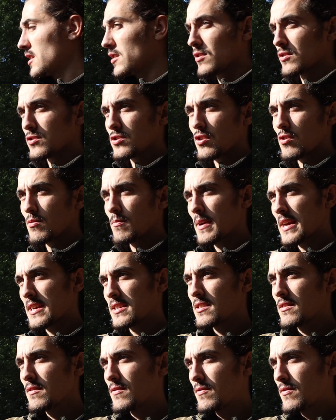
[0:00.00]
You've got 2
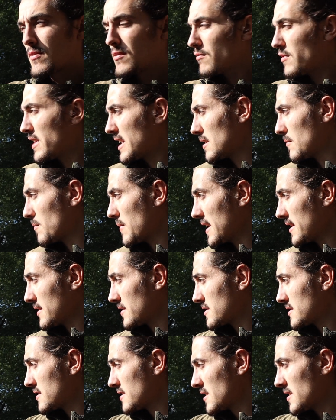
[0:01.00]
massive reed
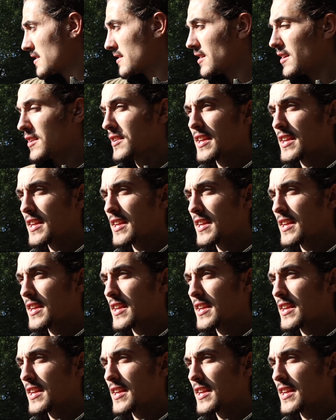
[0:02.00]
beds that are